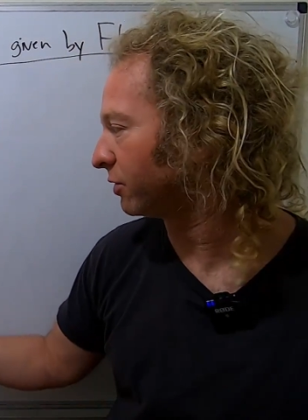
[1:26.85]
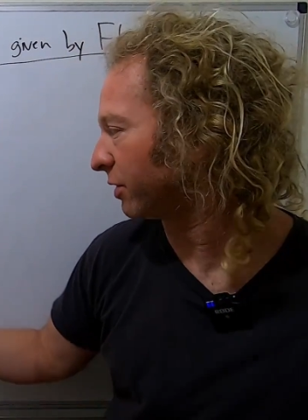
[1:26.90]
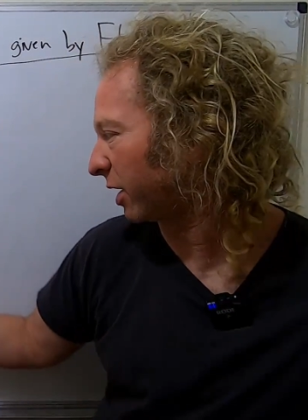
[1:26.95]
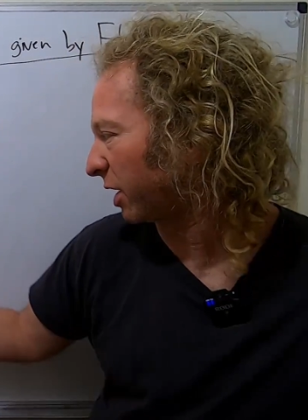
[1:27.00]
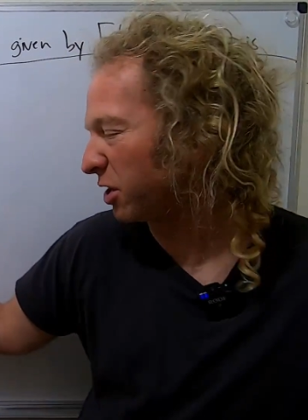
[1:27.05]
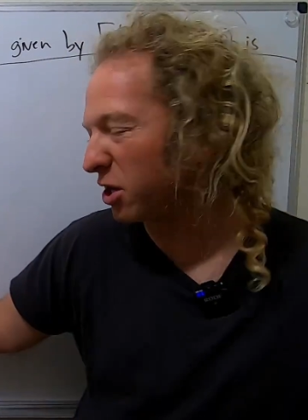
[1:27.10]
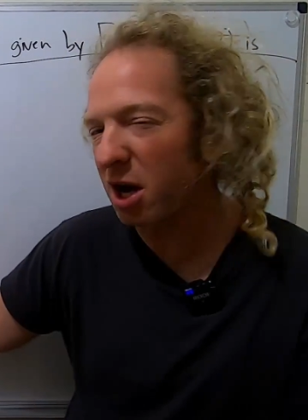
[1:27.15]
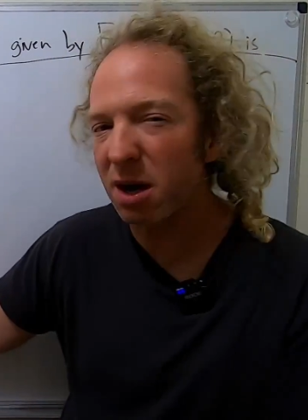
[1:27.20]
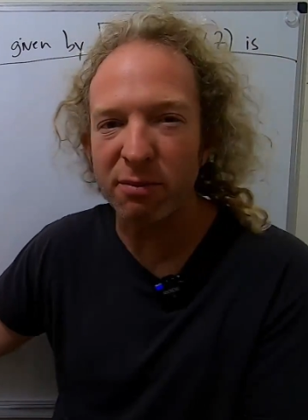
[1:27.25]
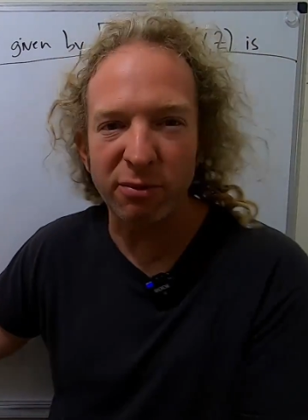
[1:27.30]
It's
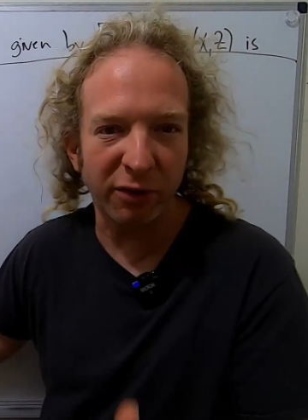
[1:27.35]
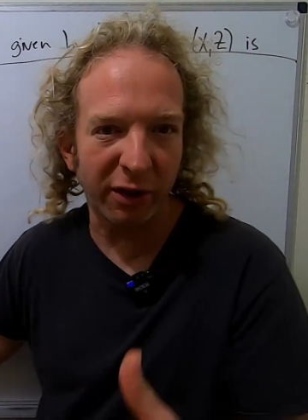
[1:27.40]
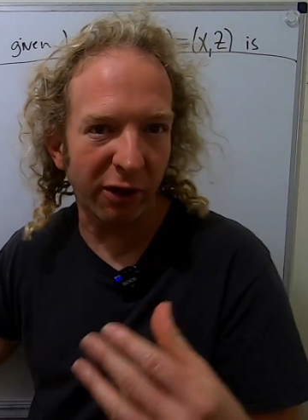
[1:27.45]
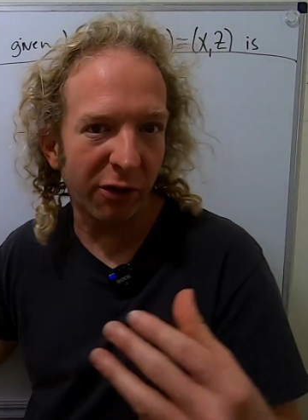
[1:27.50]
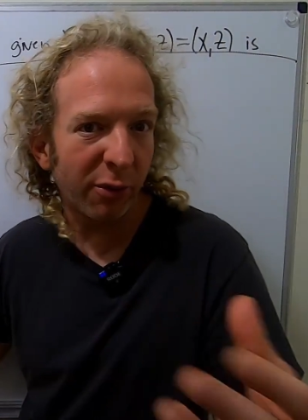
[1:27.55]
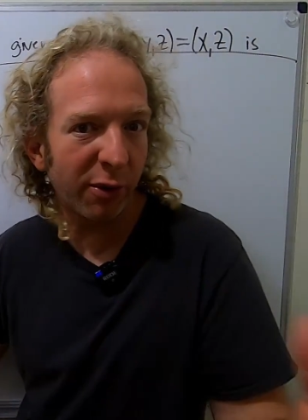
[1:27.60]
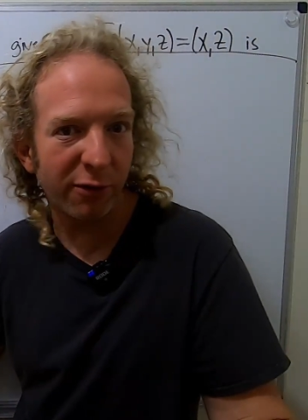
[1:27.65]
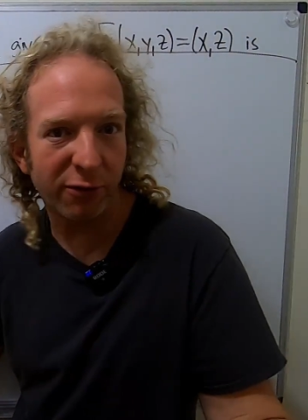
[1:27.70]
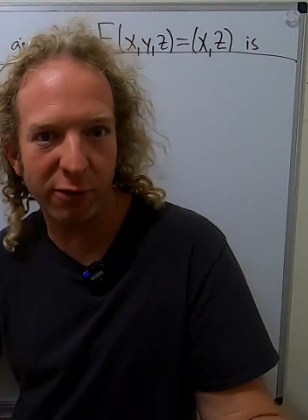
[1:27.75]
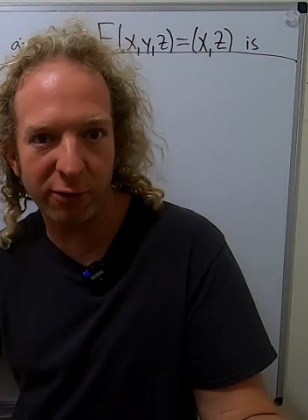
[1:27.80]
like a number,
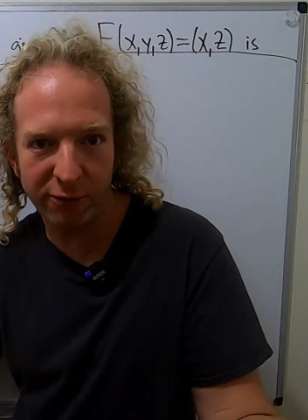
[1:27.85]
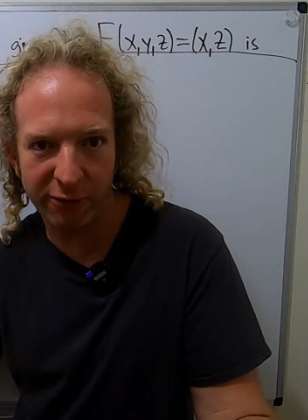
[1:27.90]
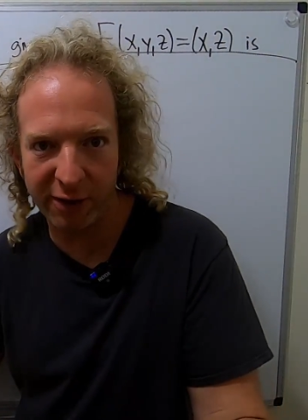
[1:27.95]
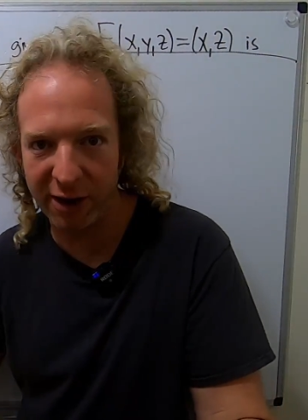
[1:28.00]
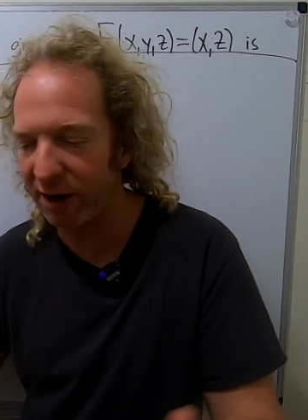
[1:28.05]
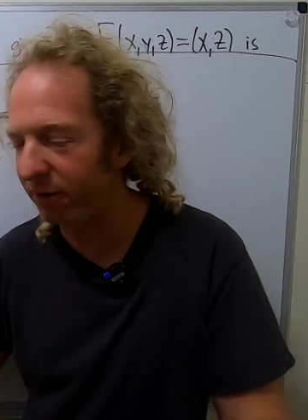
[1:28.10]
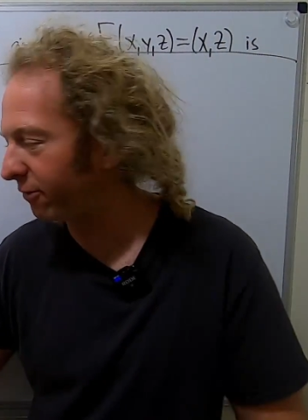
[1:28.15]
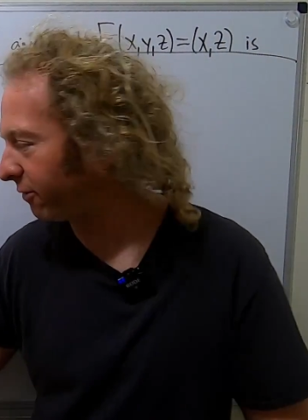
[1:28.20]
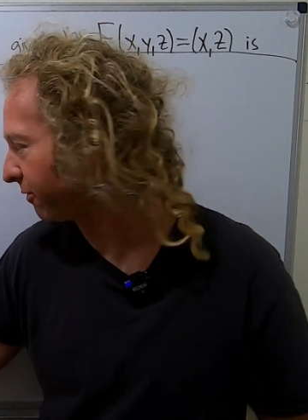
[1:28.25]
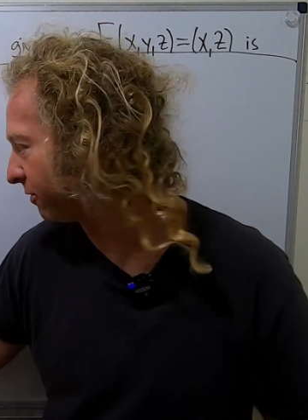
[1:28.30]
like three or four, or
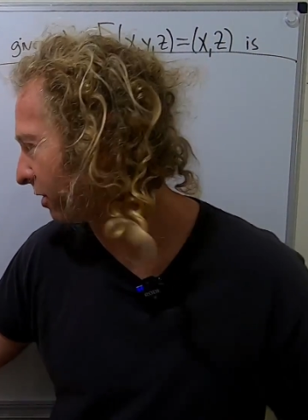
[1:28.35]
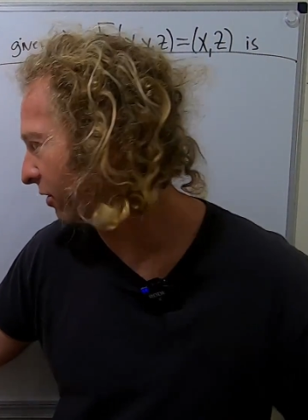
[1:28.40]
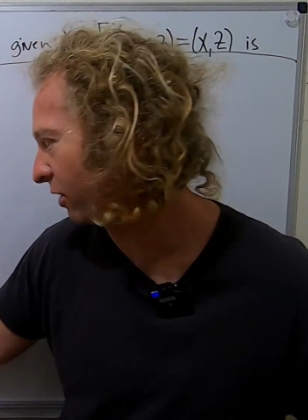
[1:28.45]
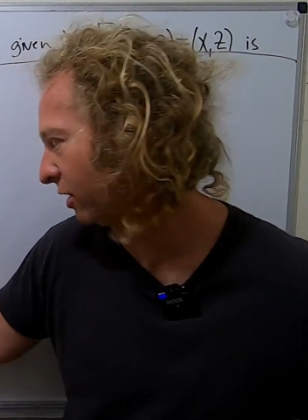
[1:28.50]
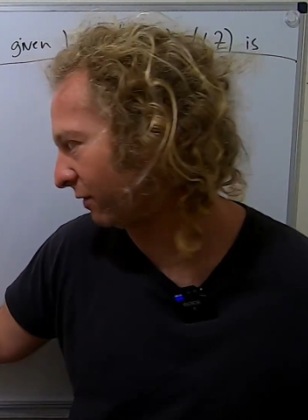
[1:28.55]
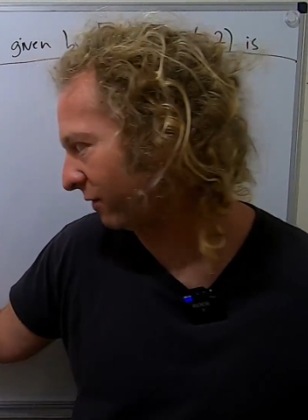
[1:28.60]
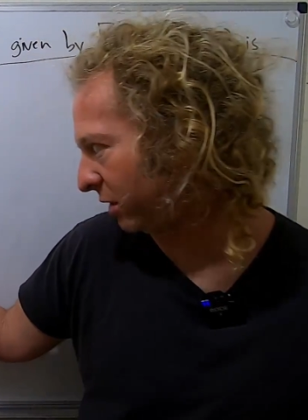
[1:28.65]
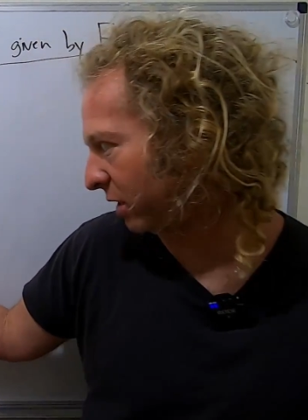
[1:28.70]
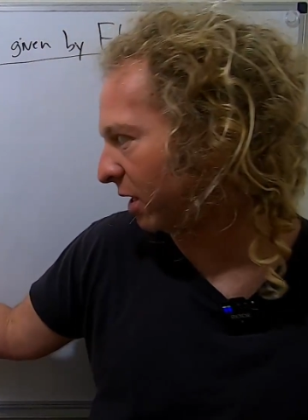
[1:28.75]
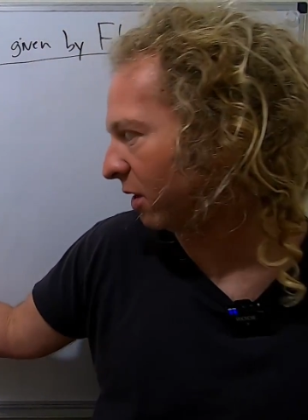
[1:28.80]
five, you can
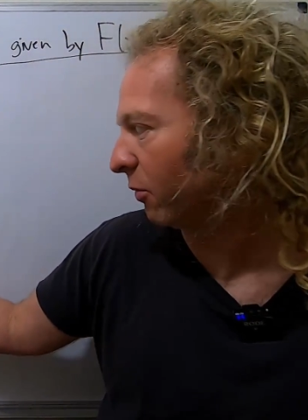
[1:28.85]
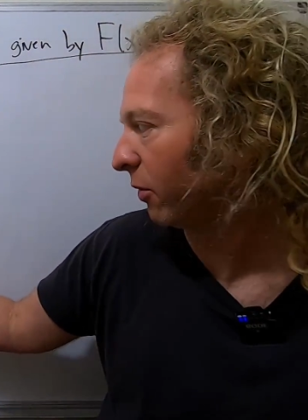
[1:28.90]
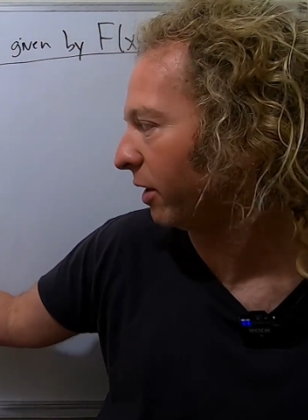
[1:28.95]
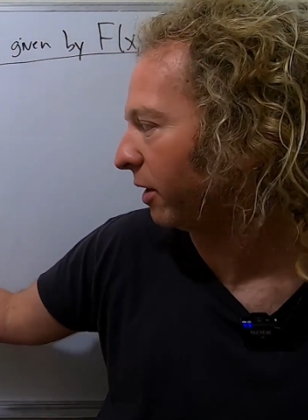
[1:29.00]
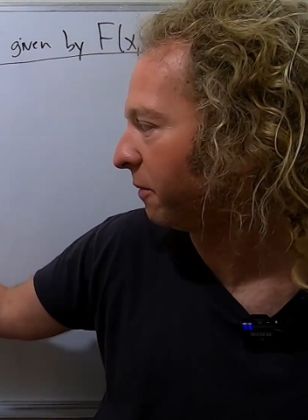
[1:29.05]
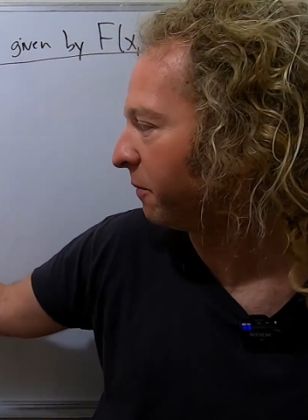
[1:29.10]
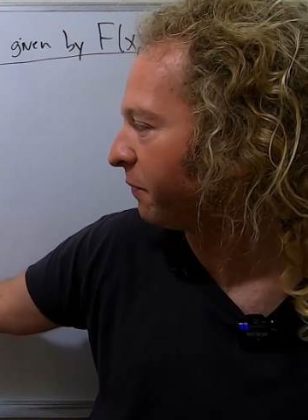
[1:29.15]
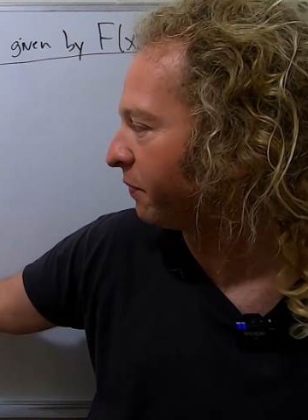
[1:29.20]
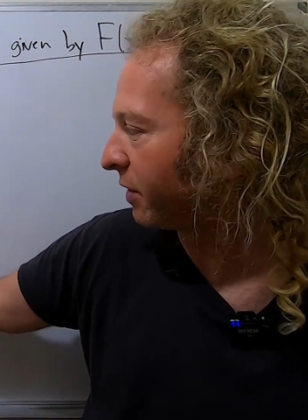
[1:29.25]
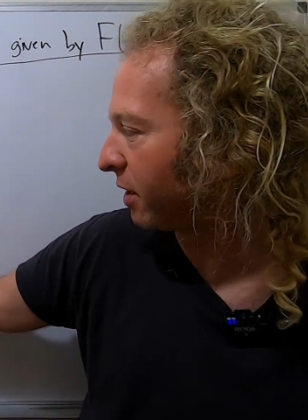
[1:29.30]
think of it that way,